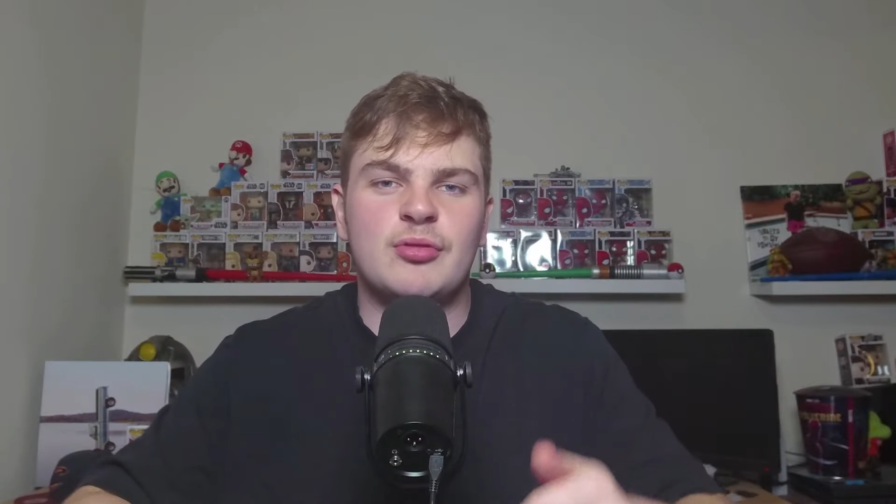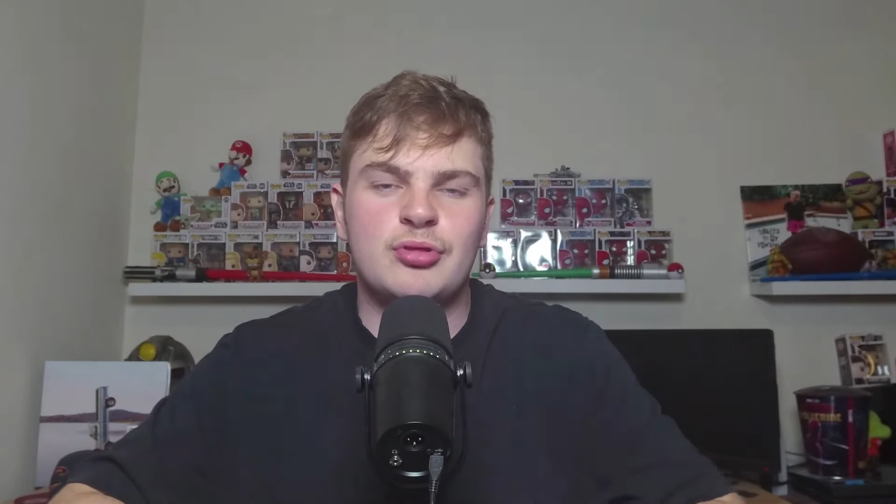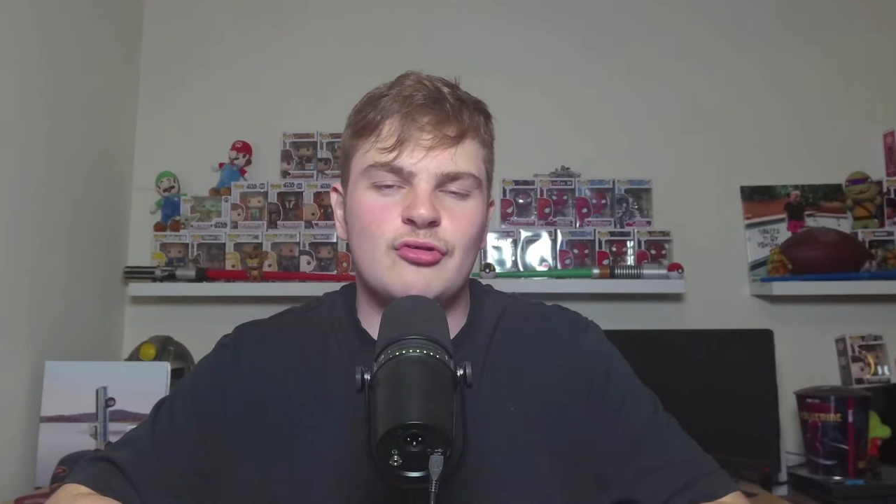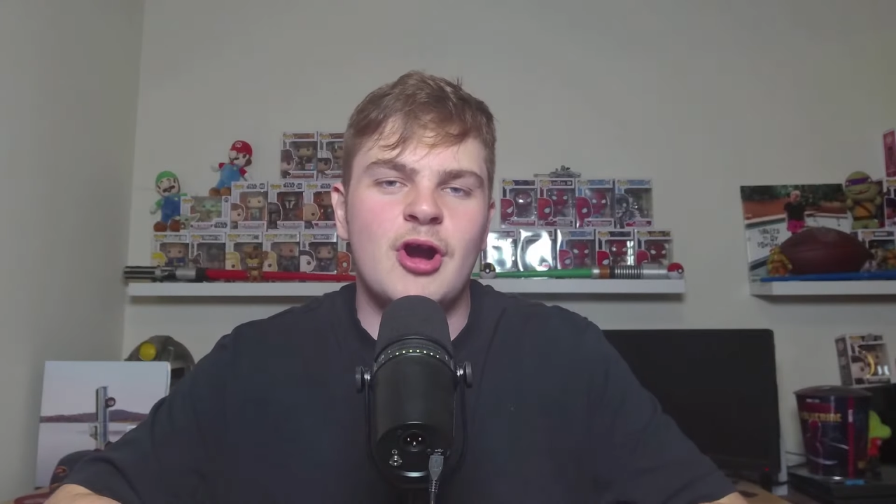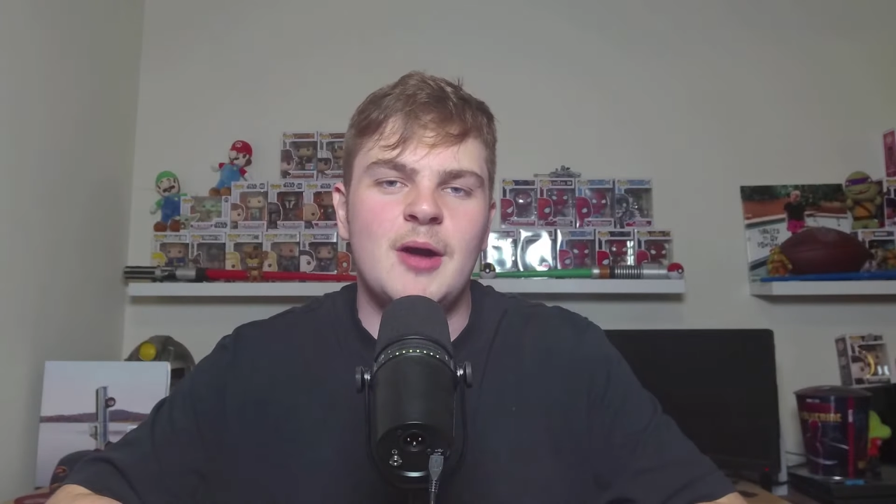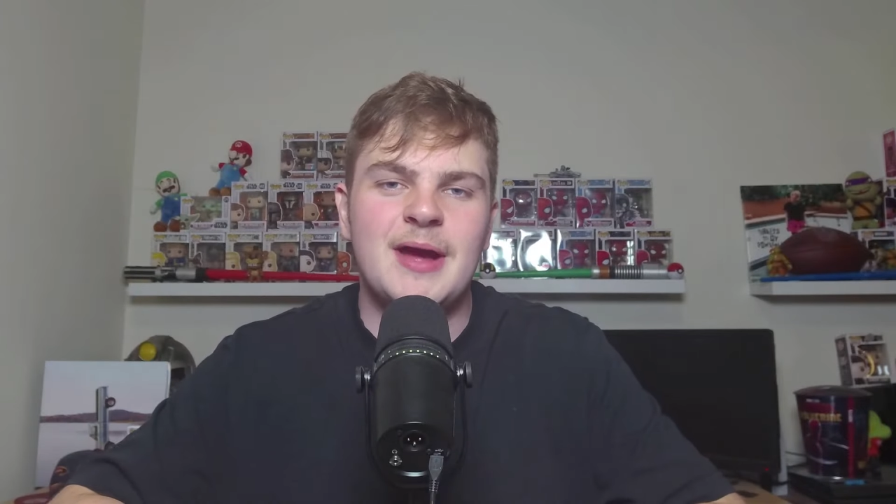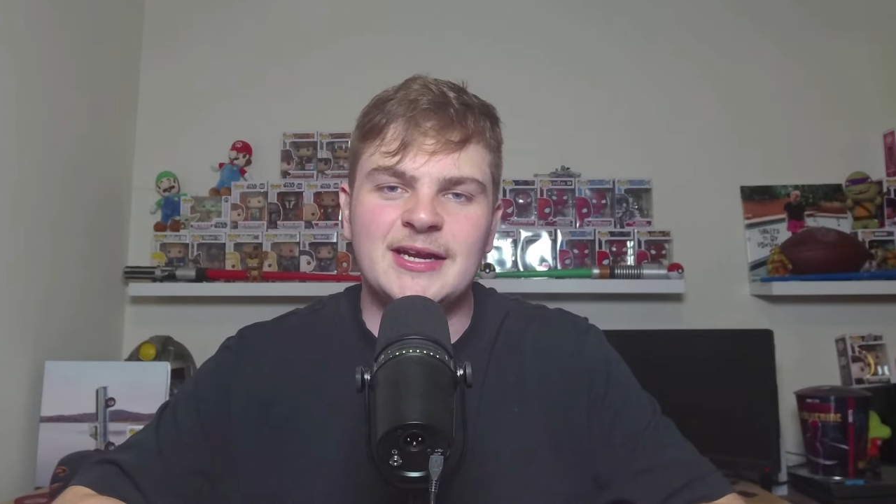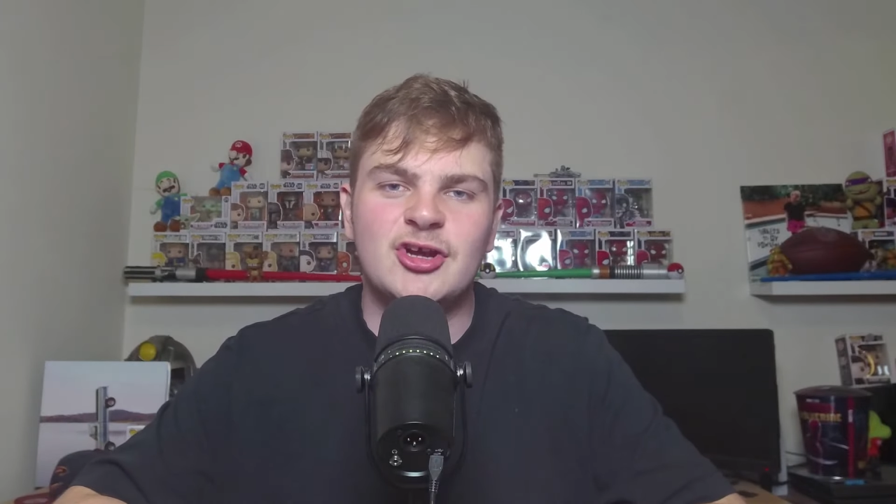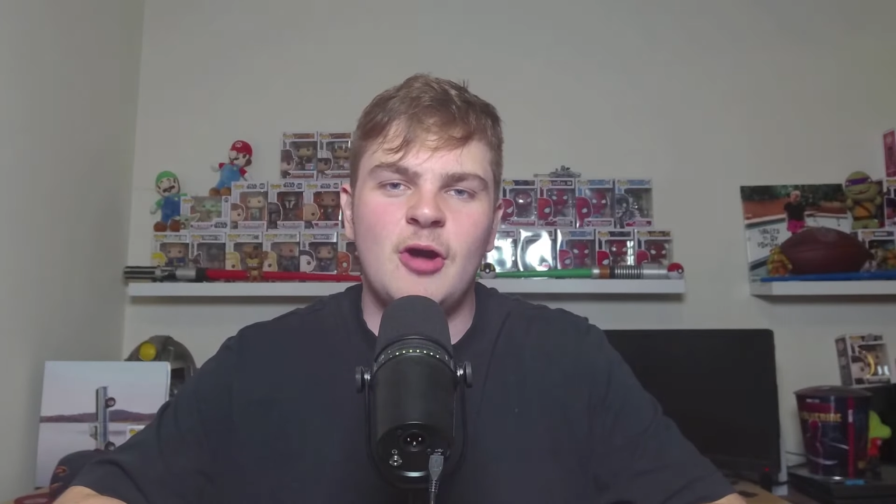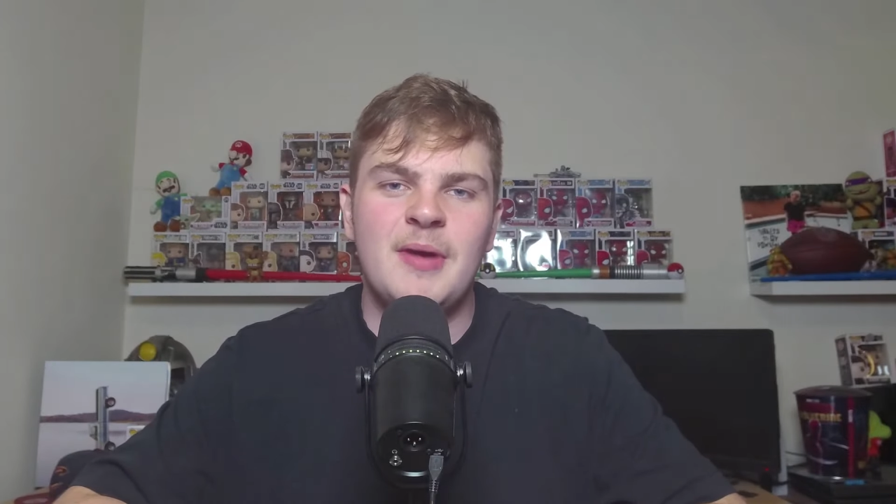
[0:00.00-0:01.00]
subscribe,
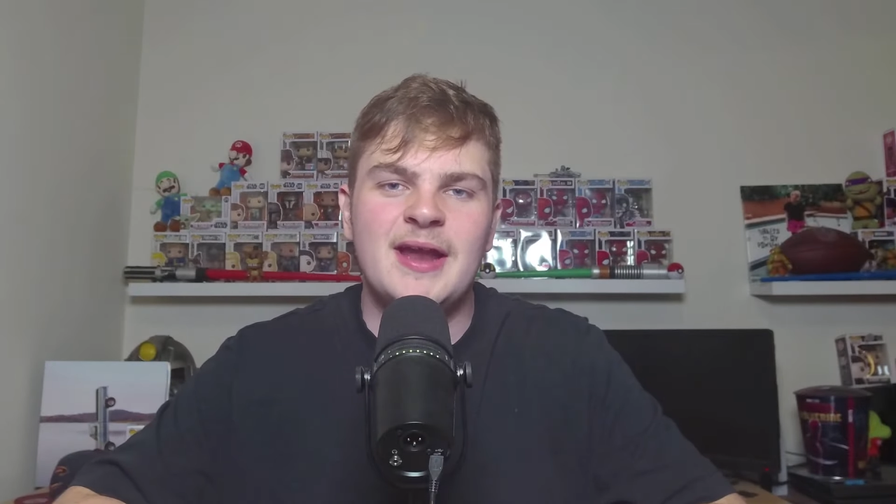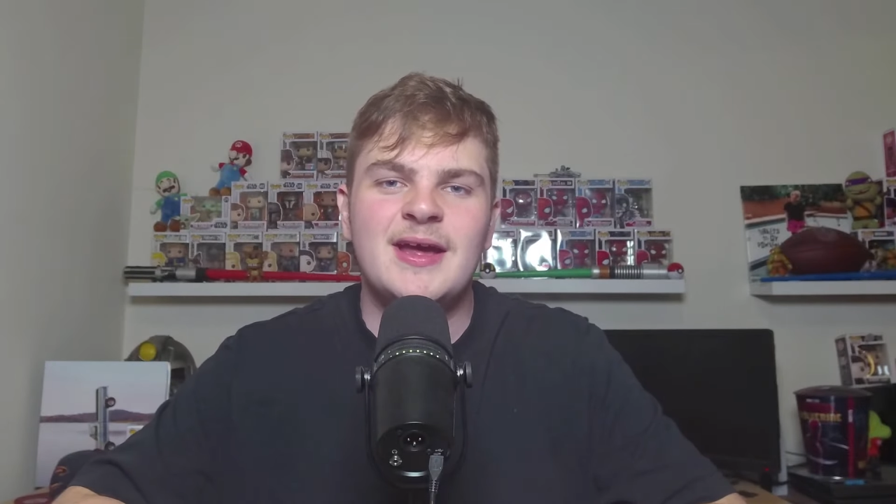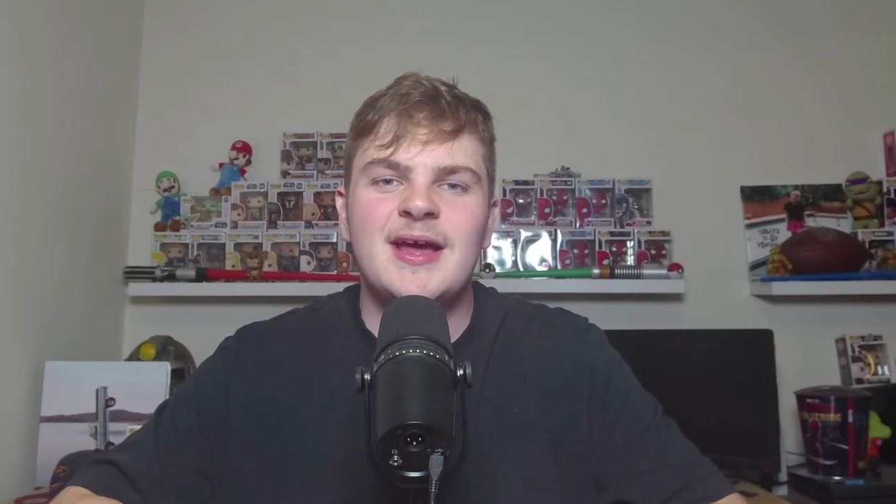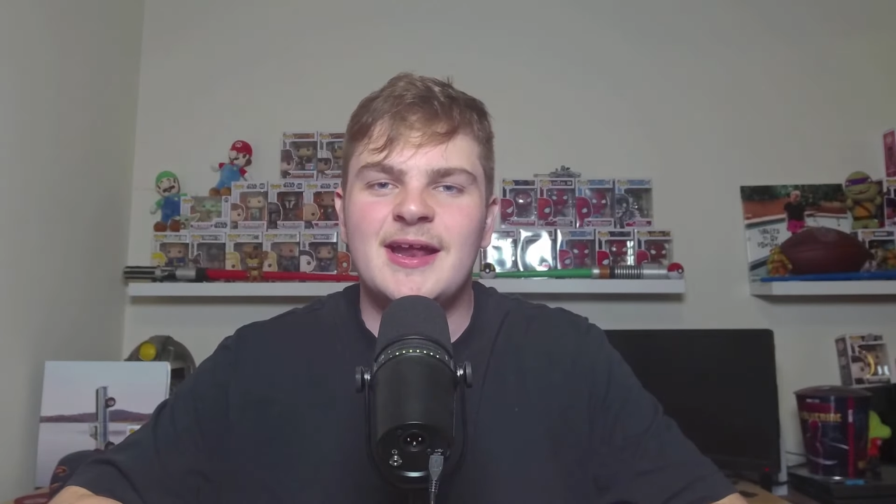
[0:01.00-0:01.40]
and comment.